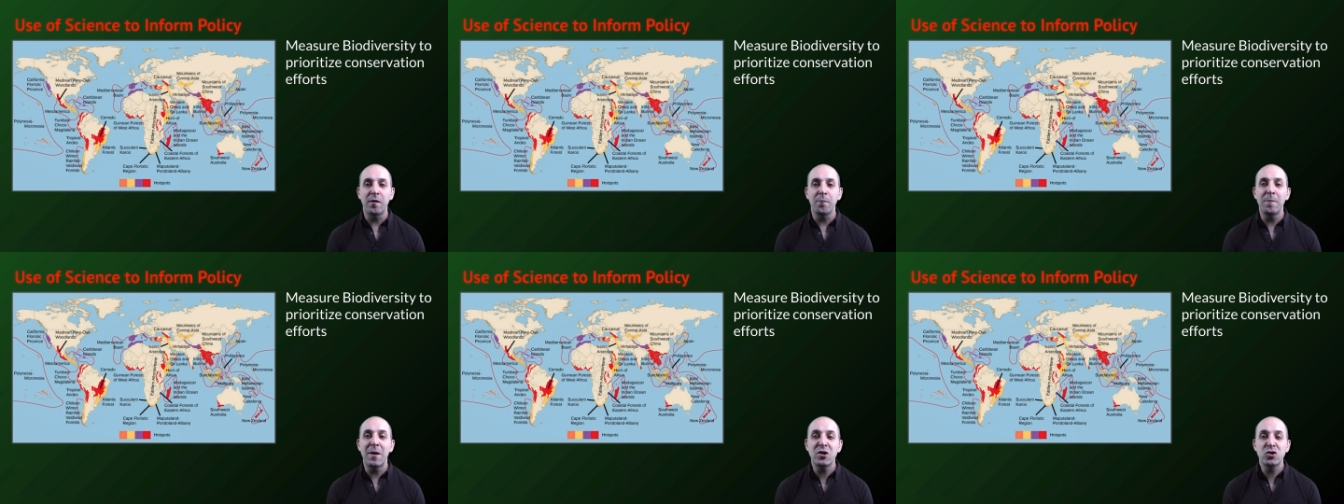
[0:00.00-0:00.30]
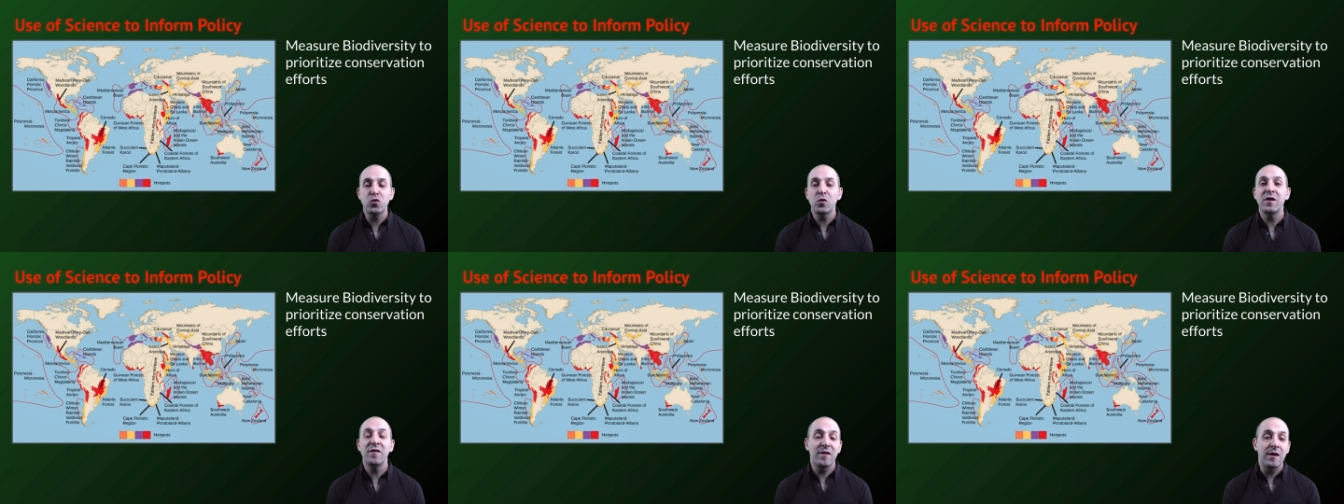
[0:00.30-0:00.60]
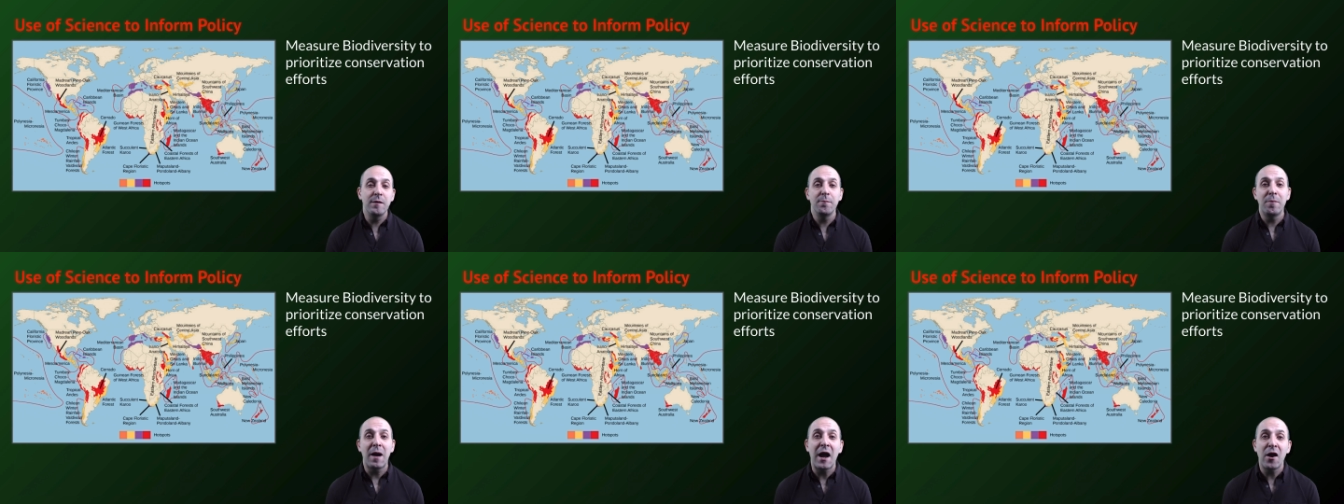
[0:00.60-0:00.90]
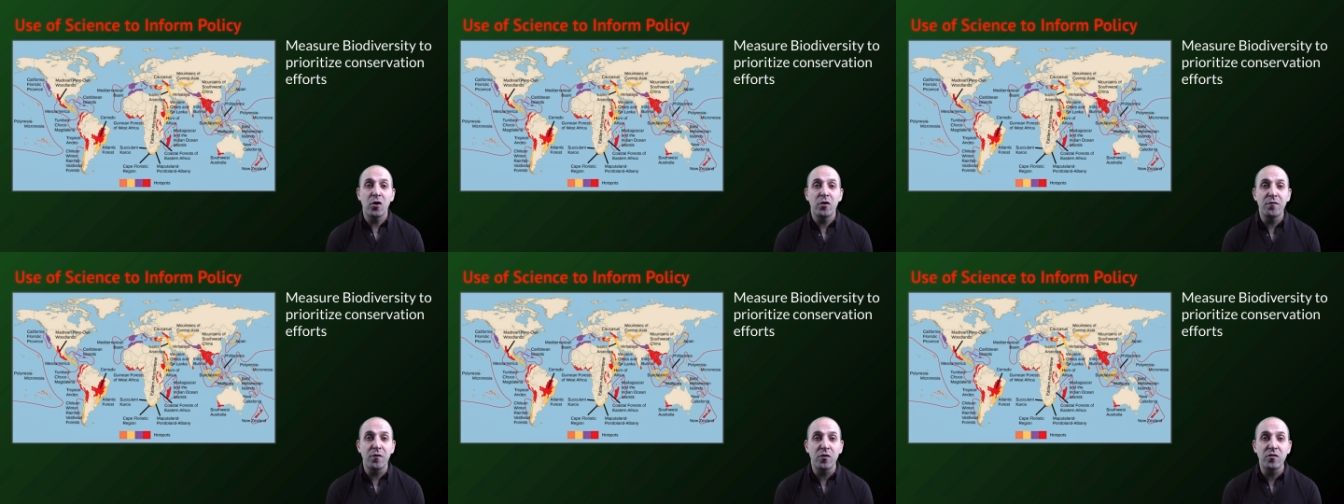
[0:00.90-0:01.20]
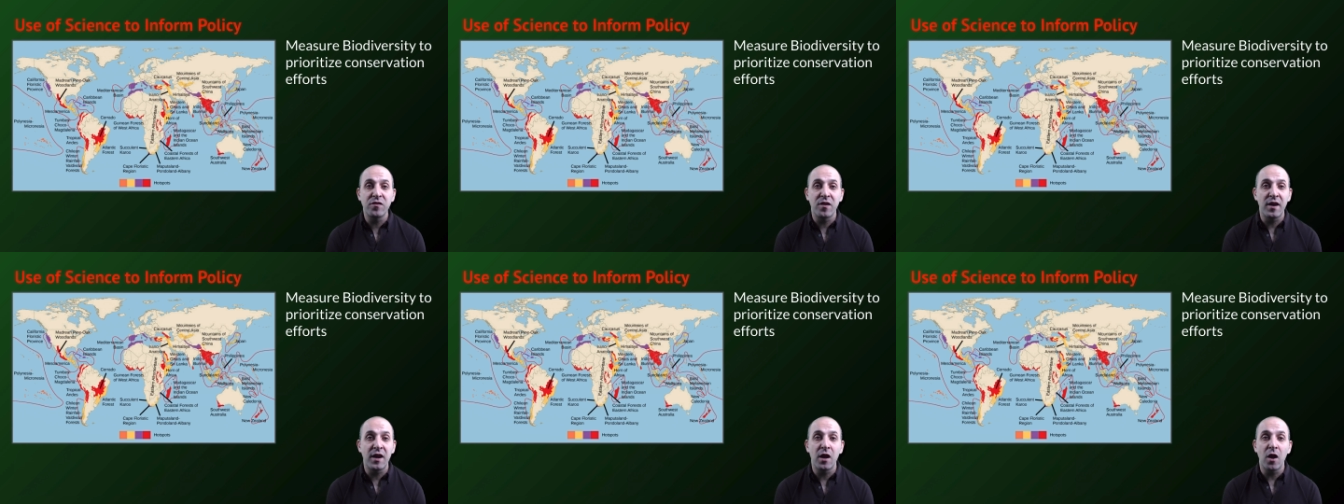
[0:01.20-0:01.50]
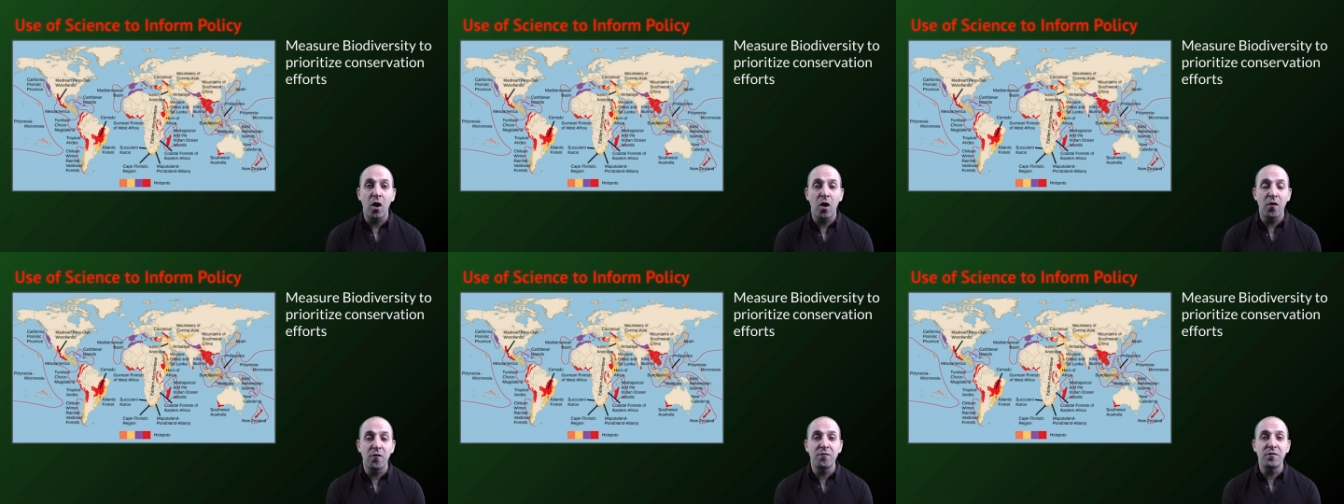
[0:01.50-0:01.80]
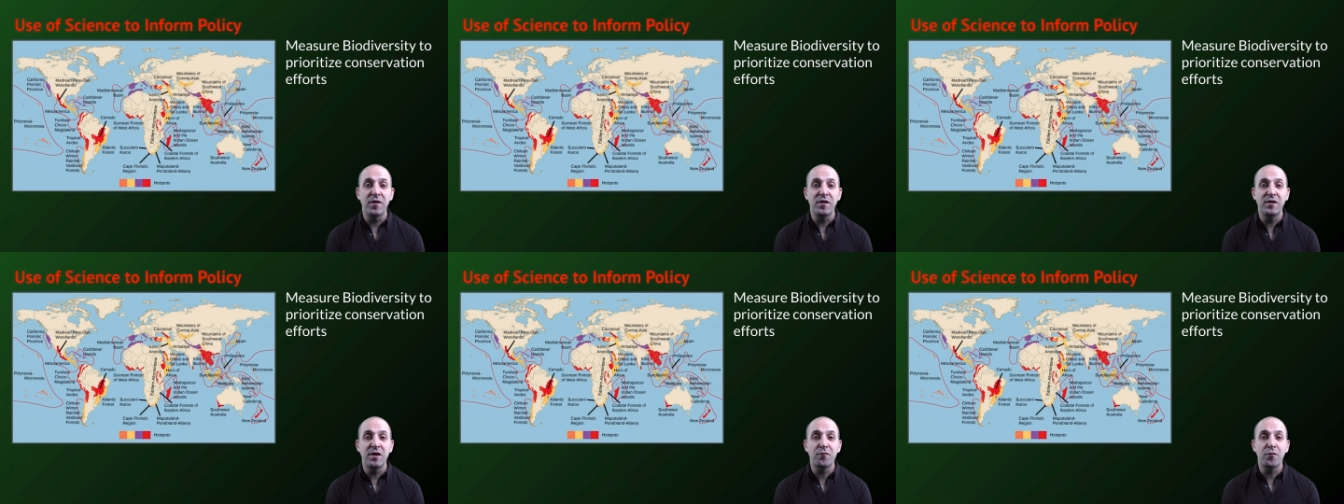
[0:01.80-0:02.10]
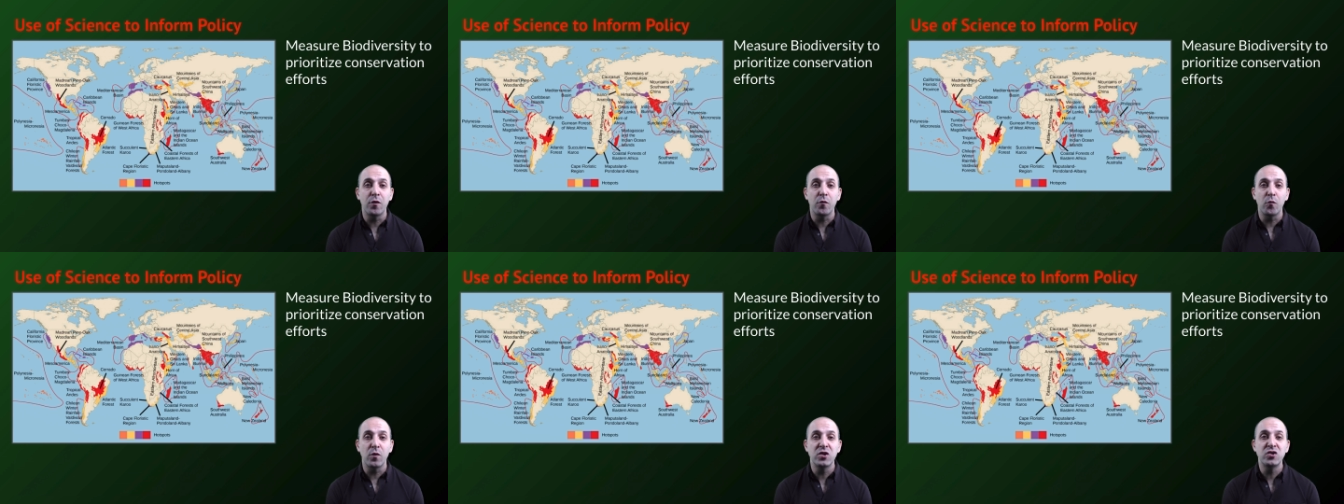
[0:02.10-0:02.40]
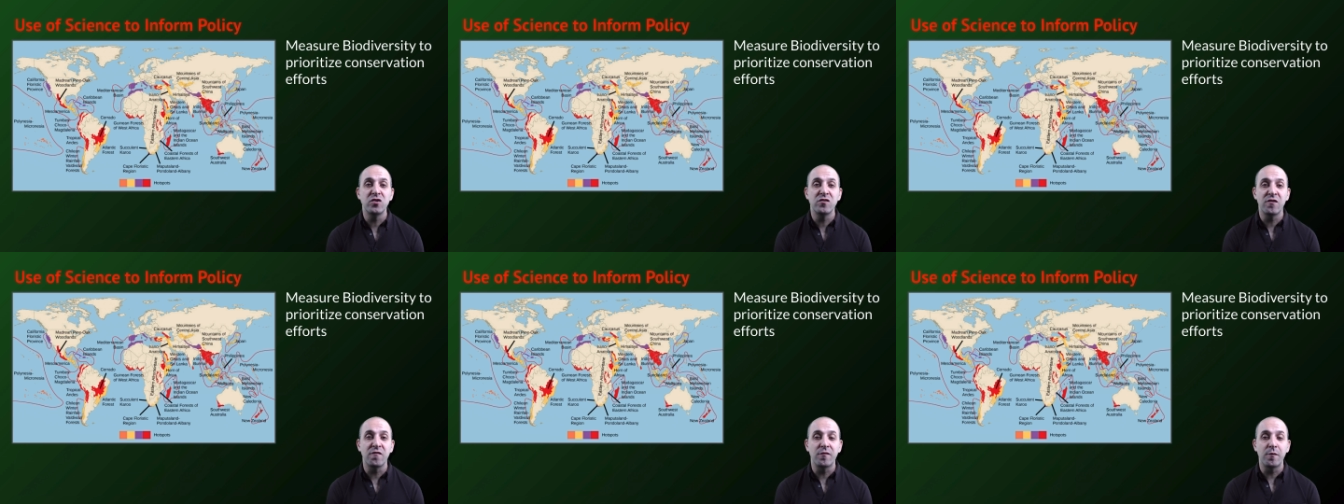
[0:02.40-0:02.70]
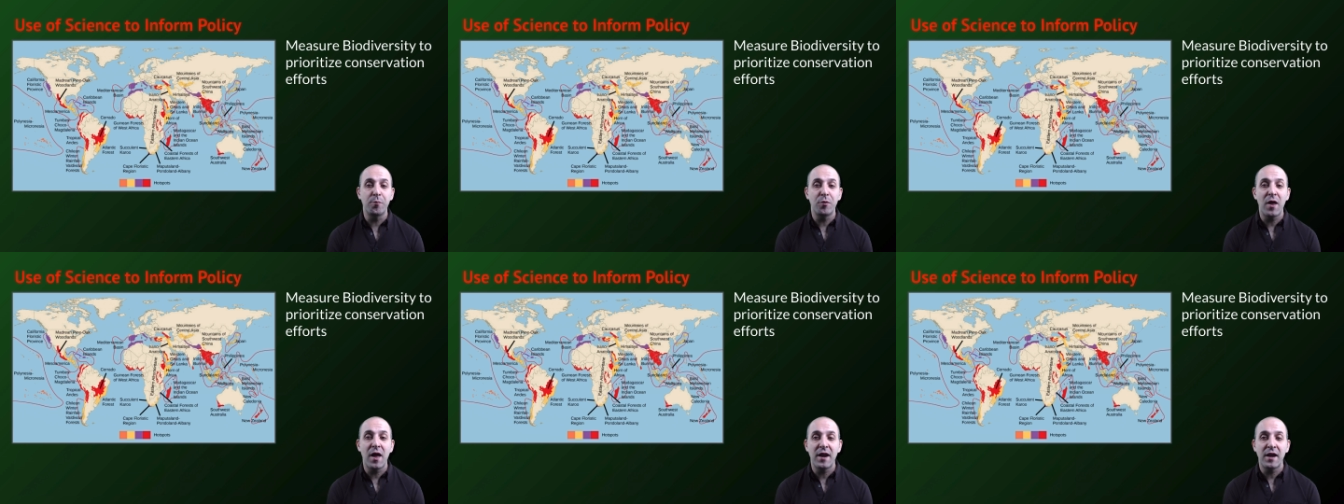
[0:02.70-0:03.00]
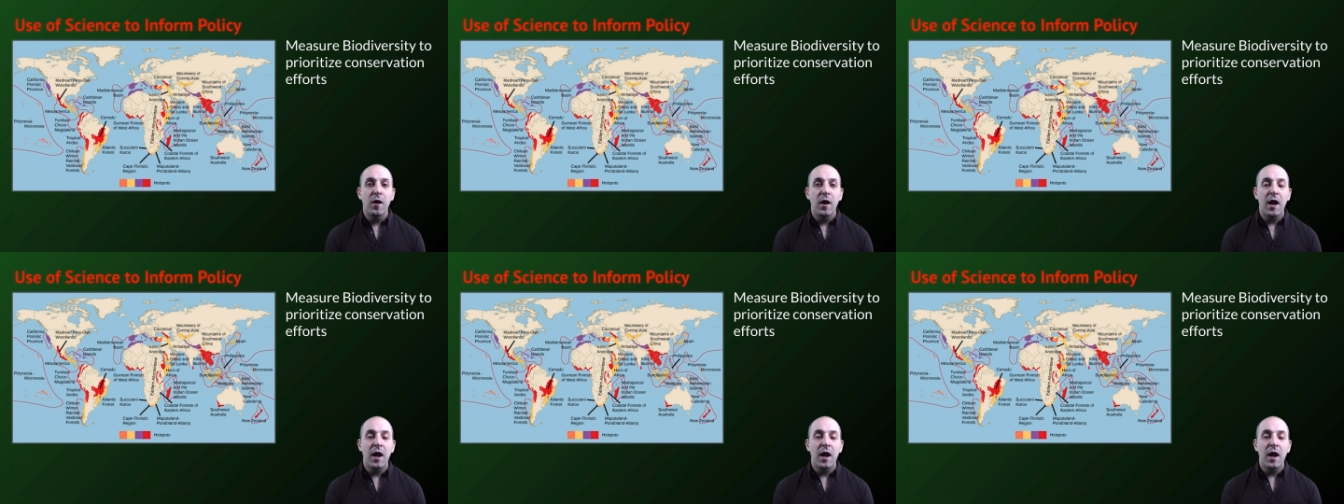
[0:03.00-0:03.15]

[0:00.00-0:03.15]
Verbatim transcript: measuring the biodiversity of the different regions of the planet